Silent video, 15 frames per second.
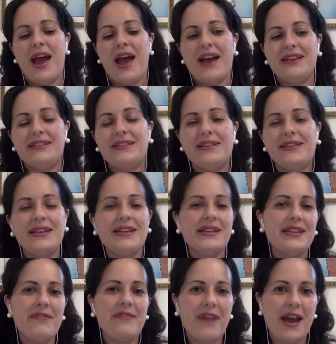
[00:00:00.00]
I think
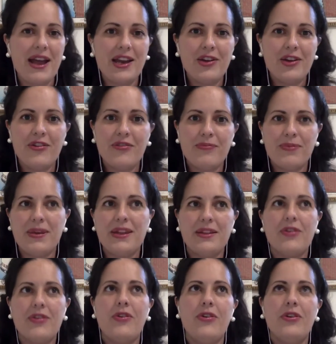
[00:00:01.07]
the value of
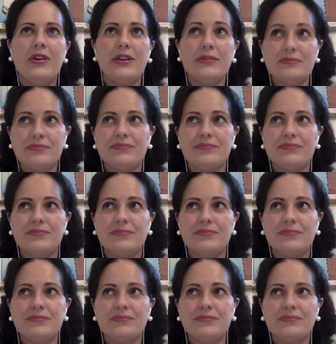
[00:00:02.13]
Bitcoin